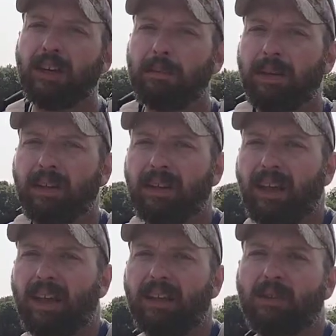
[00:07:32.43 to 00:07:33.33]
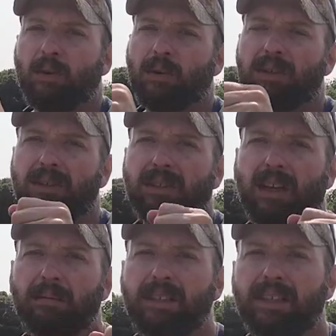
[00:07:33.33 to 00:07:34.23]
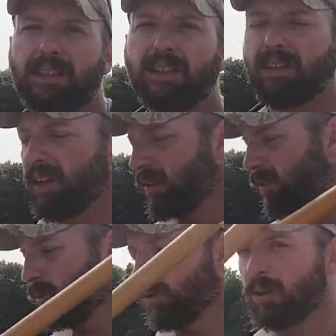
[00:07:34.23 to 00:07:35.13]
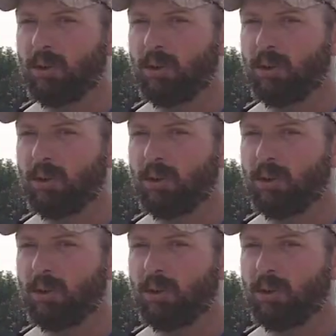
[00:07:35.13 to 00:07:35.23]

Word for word: up a course I'm teaching on Outdoor